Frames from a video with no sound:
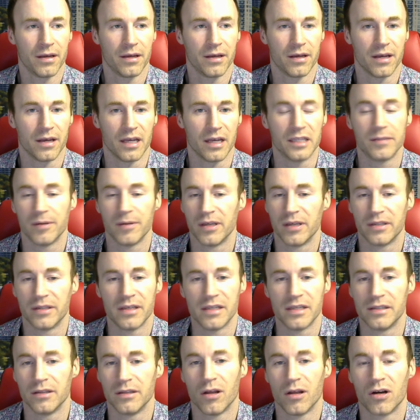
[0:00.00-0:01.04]

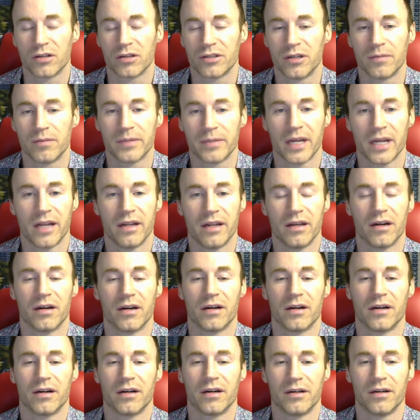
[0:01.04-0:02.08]
it's long-term tenant
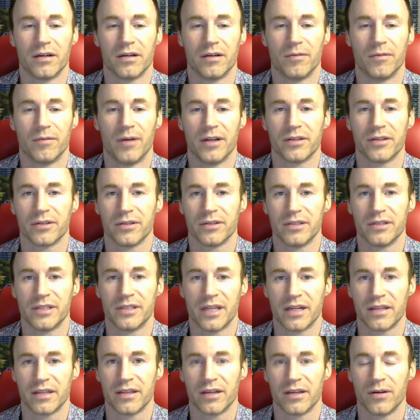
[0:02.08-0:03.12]
or rental is
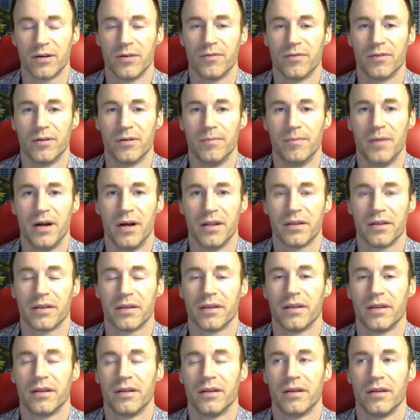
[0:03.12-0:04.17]
anything over a
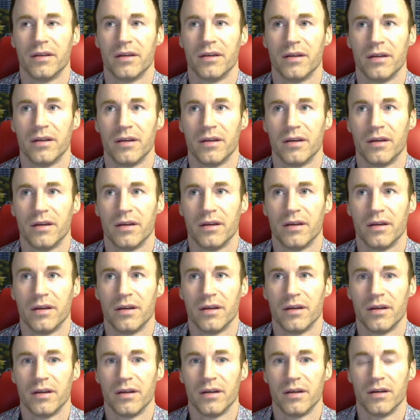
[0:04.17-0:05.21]
month.
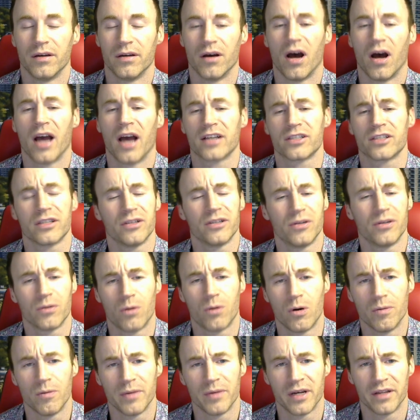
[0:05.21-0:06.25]
Actually, don't
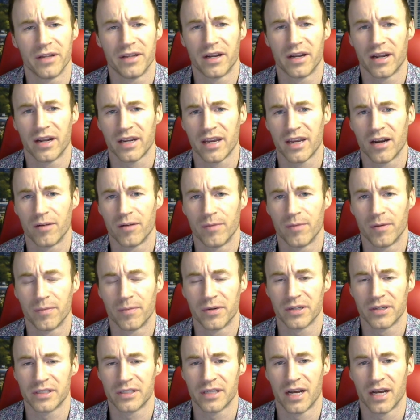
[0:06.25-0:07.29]
quote me on that. I can't remember
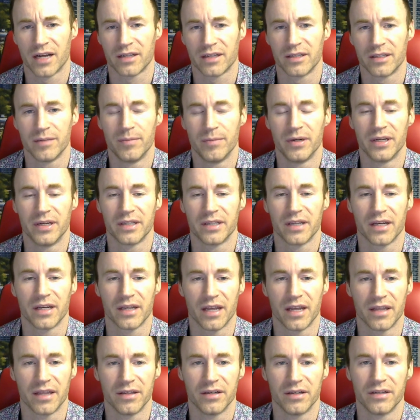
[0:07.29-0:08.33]
exactly, but
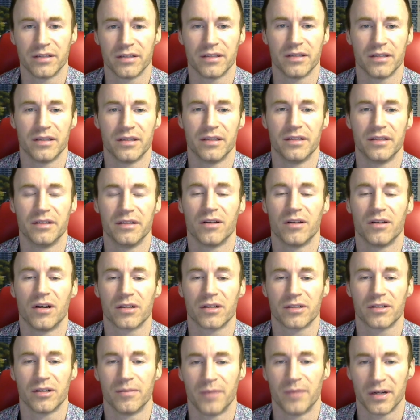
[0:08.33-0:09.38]
again, there's the
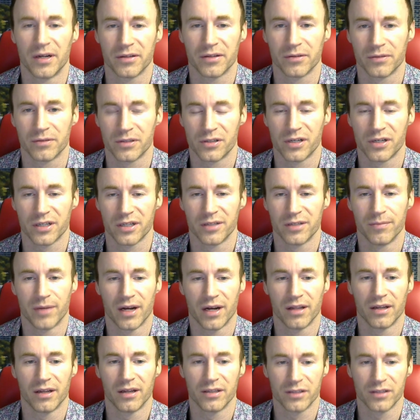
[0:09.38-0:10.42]
long-term rental restriction
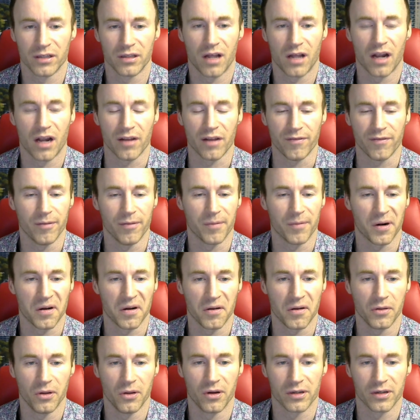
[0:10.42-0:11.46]
bylaws. A lot of them are
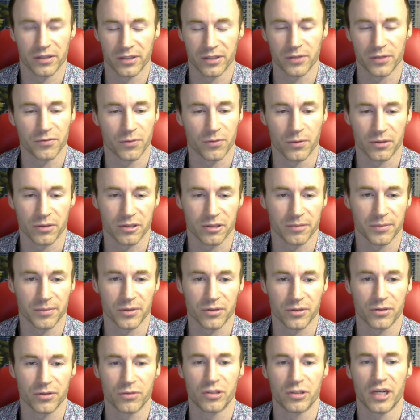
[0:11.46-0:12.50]
no longer enforceable,
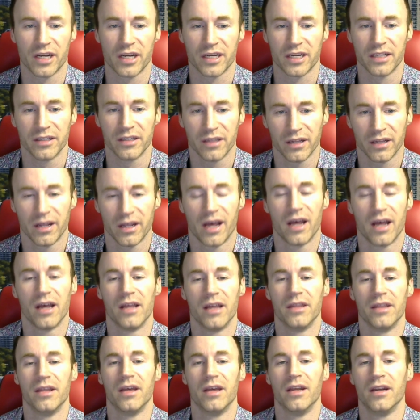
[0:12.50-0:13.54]
so check into that.
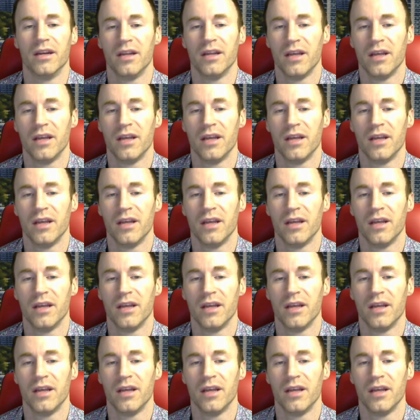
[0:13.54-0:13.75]
And then